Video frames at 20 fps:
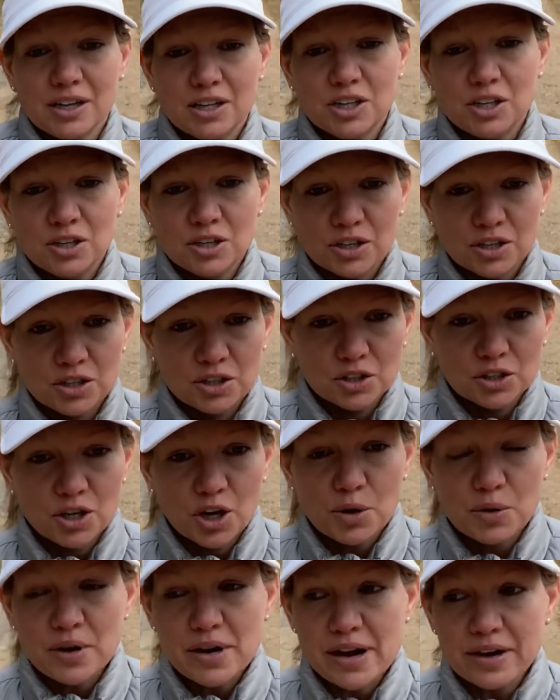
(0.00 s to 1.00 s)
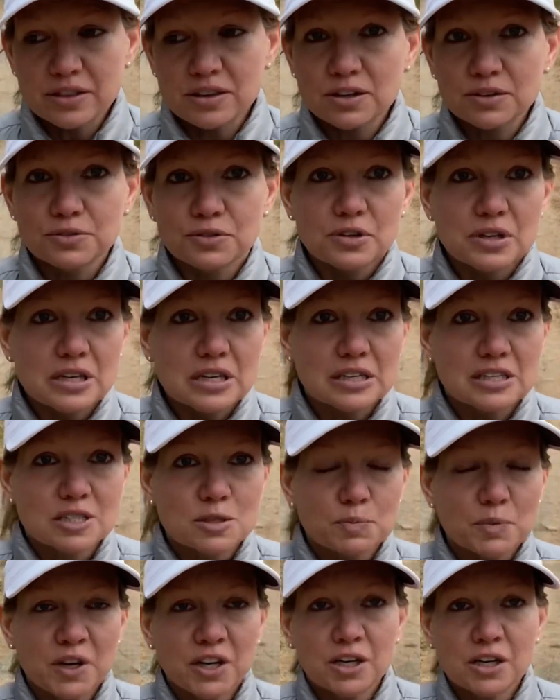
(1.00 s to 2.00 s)
You know, you're going out there for the
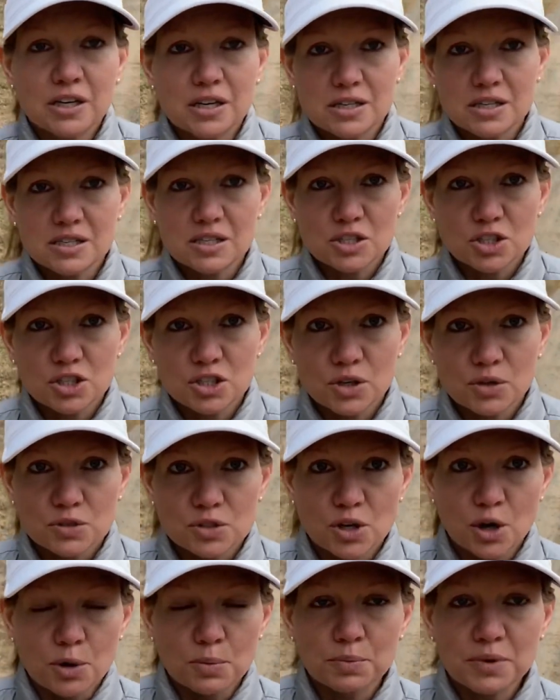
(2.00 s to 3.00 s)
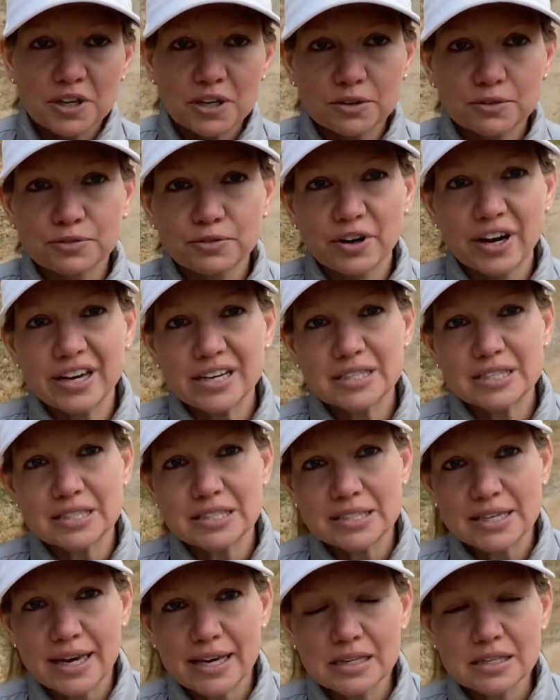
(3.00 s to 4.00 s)
experience, so don't be afraid to
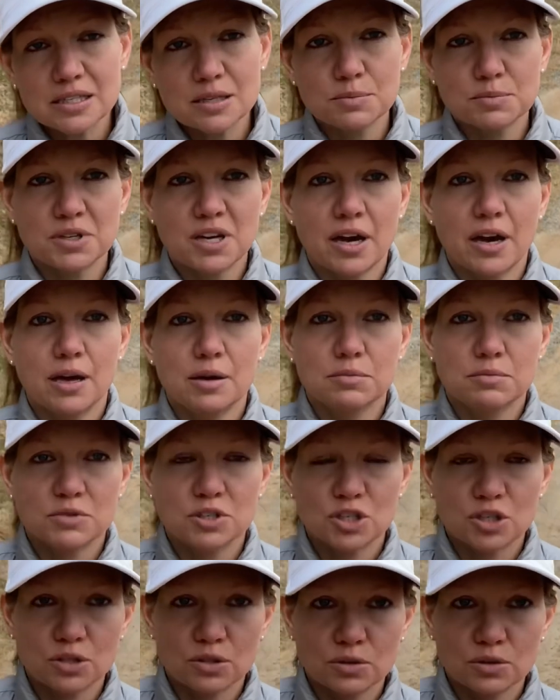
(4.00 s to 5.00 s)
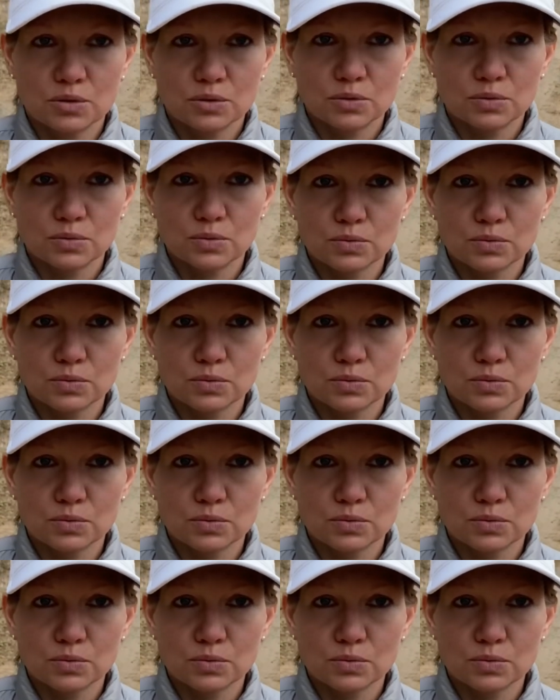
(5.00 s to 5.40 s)
take some time to